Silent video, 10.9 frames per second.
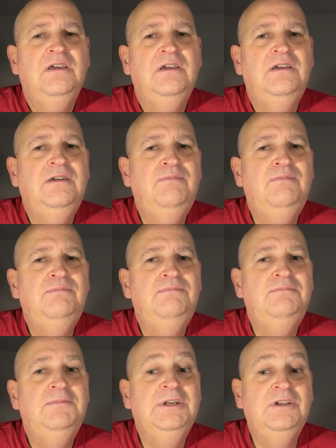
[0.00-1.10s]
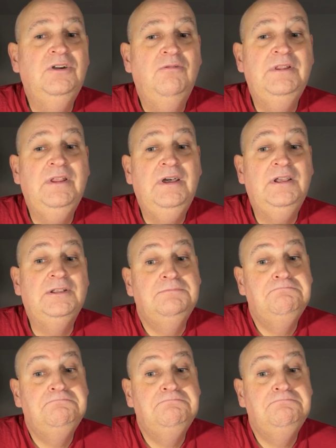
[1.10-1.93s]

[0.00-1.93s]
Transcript: um, I'm going to go with that.